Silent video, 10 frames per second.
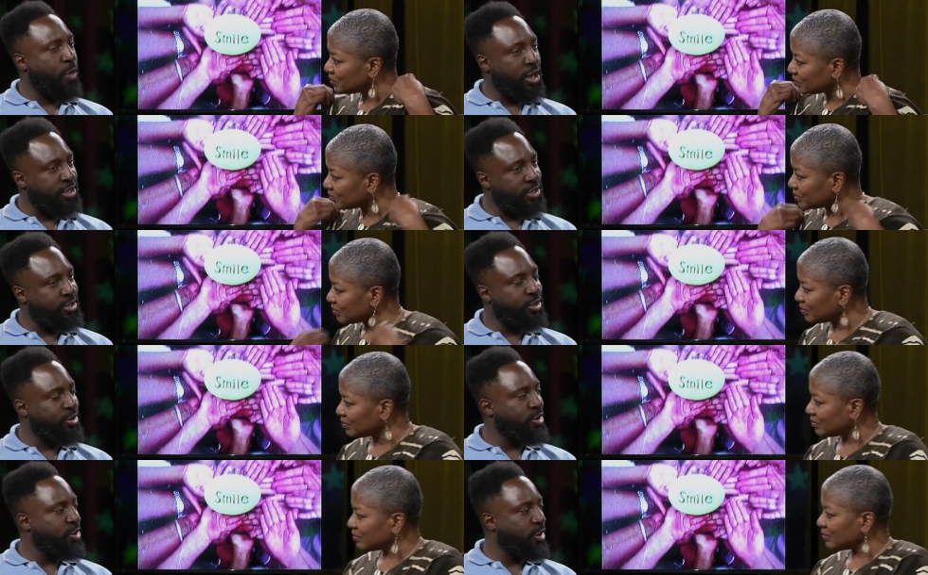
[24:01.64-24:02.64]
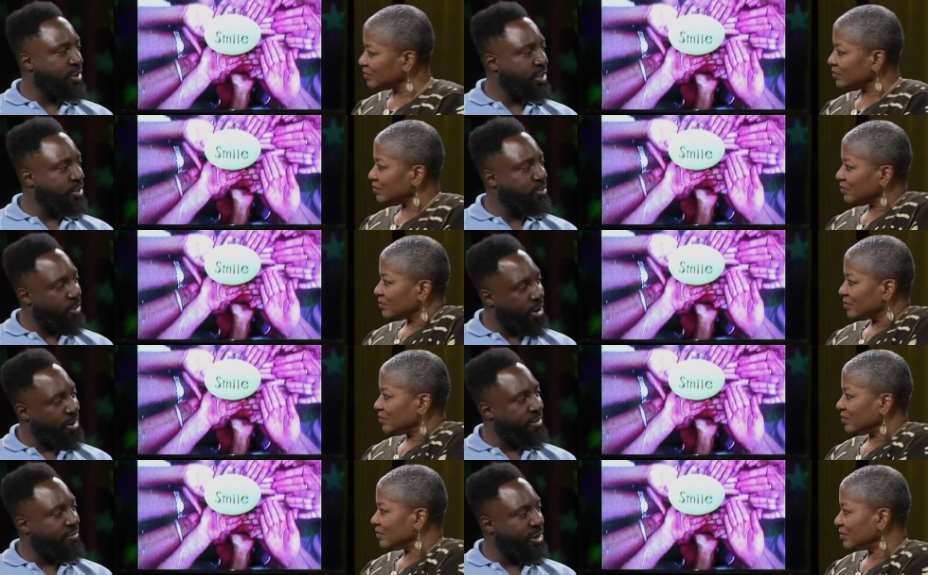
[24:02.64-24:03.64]
Speaker 1: Rochester, New York is
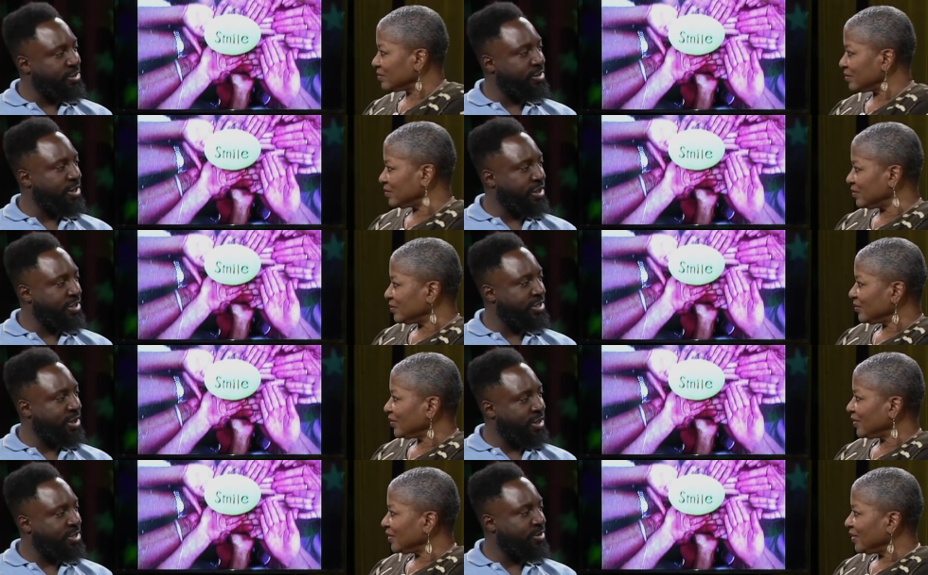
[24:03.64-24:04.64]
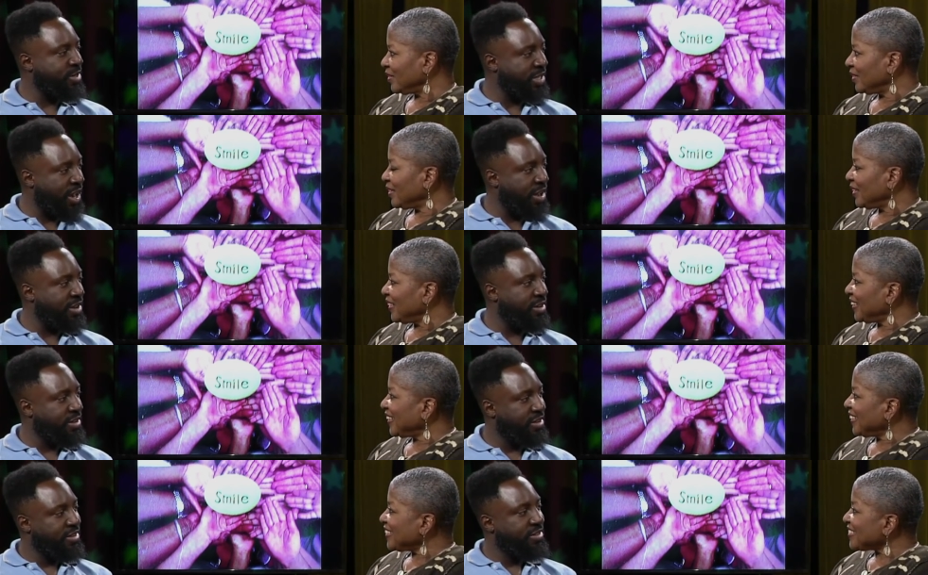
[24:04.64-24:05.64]
where Frederick Douglass also resided.
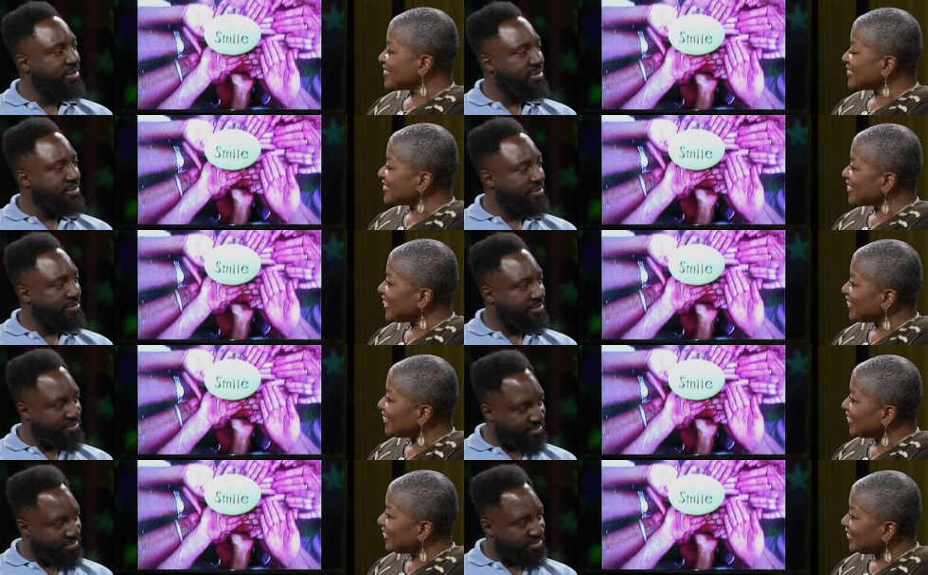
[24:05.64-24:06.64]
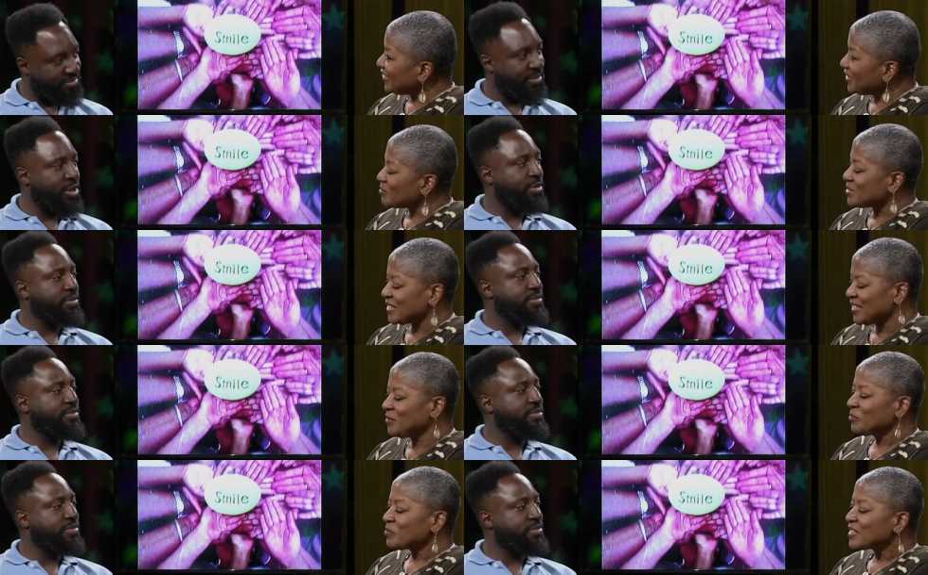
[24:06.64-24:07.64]
Shut up.
Speaker 2: Yep. See?
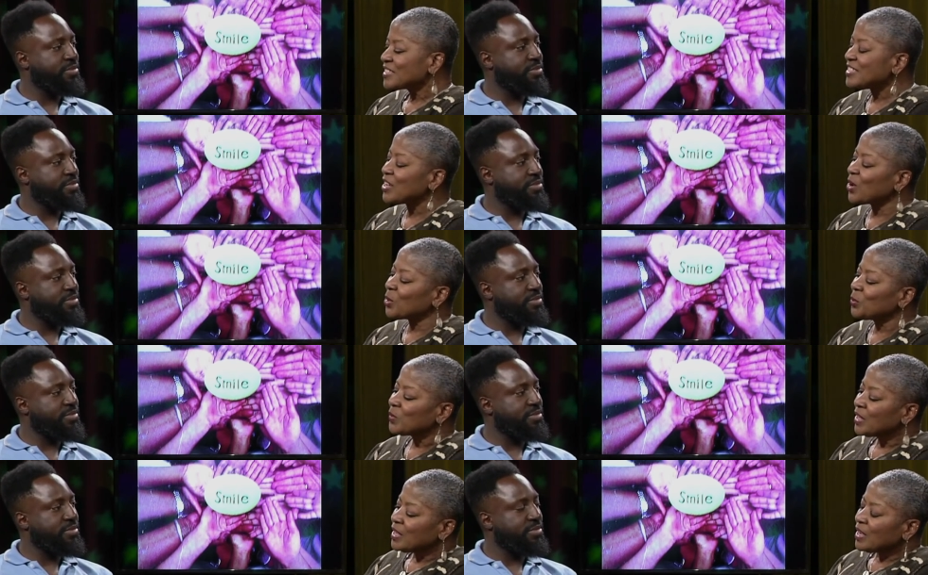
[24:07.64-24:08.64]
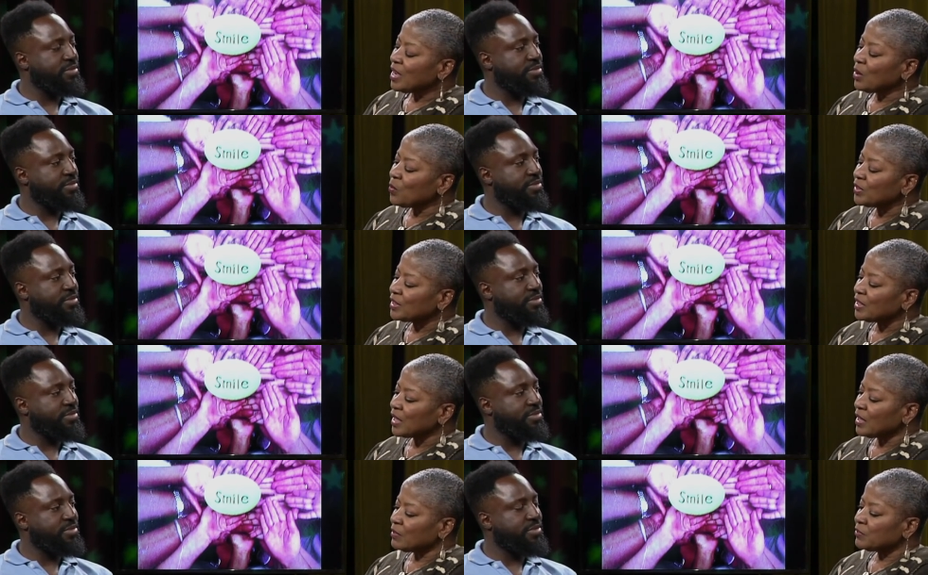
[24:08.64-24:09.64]
So, uh, with the
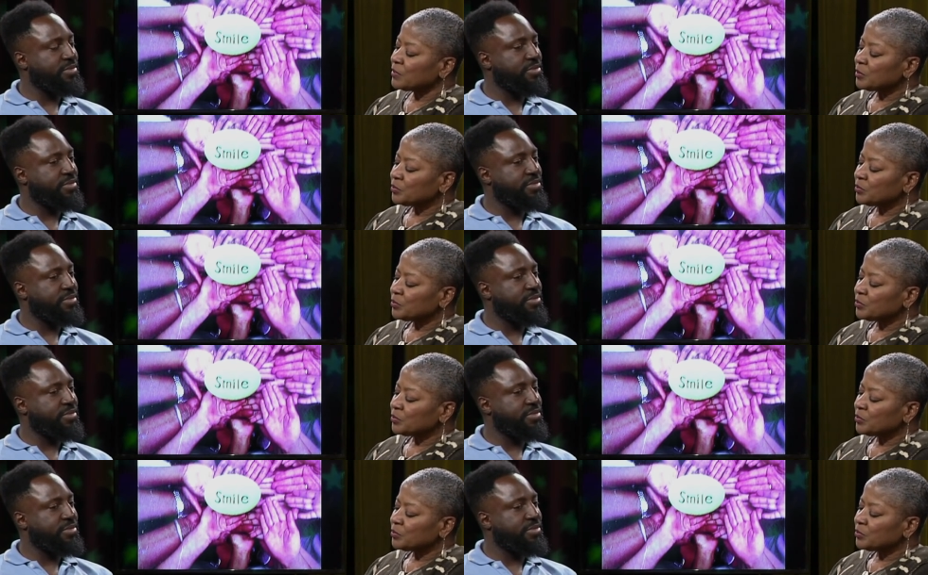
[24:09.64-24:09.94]
love,